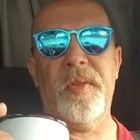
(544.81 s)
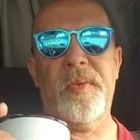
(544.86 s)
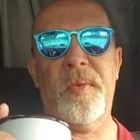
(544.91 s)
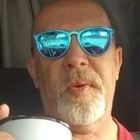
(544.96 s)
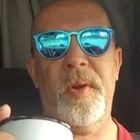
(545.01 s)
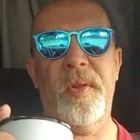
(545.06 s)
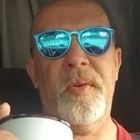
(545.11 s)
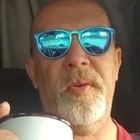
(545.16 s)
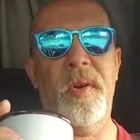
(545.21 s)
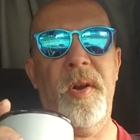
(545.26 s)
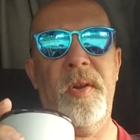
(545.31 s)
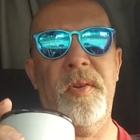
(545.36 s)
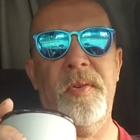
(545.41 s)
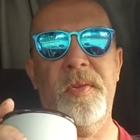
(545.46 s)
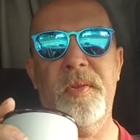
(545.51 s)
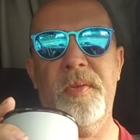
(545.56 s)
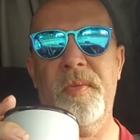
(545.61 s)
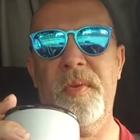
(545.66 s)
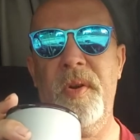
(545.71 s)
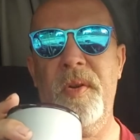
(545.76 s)
while they're out
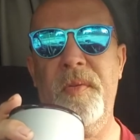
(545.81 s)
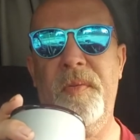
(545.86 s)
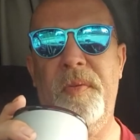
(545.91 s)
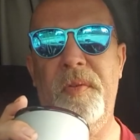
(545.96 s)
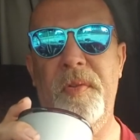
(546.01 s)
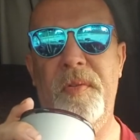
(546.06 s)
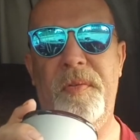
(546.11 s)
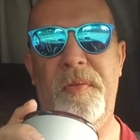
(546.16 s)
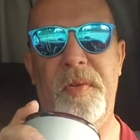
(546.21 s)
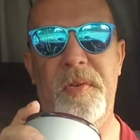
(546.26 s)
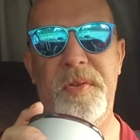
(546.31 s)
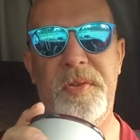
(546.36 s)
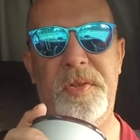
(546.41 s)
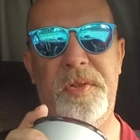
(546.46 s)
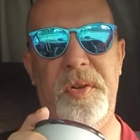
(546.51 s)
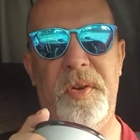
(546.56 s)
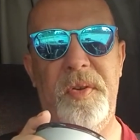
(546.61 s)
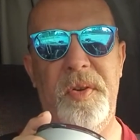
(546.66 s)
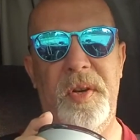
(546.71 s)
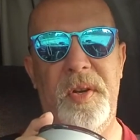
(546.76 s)
on the road for the first
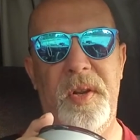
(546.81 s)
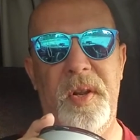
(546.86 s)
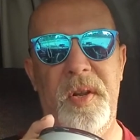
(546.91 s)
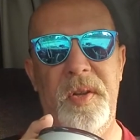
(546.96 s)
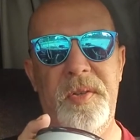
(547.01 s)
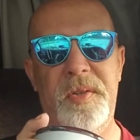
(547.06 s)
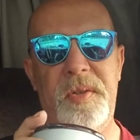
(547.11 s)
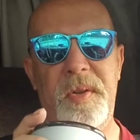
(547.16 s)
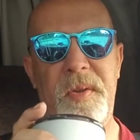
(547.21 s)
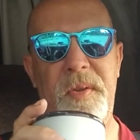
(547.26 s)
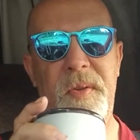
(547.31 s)
30 days.